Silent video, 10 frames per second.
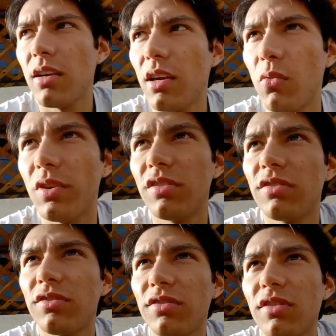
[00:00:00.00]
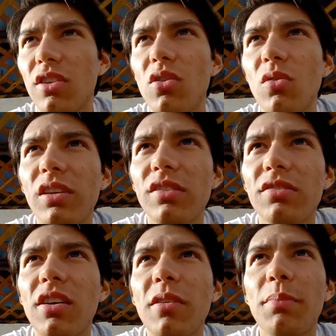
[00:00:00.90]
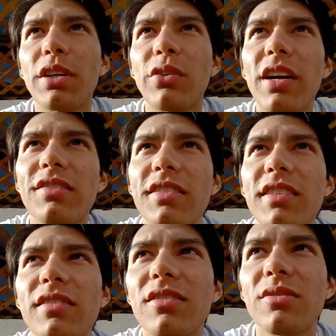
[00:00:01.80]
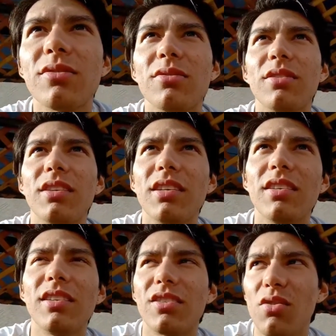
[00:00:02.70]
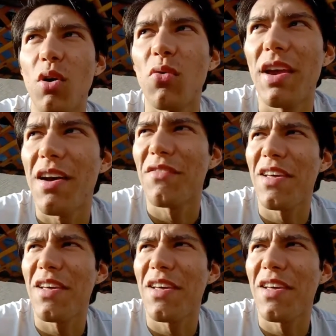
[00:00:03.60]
And we slowly started progressing into what we have